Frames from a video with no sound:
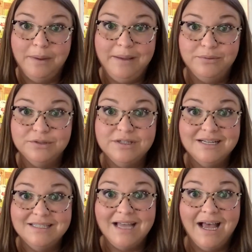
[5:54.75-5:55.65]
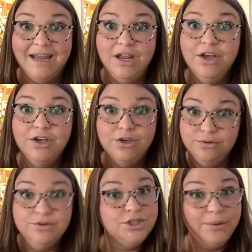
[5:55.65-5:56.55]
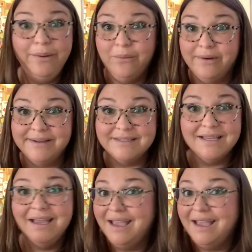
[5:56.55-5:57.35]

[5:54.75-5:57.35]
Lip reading: able to decide whose shoe it was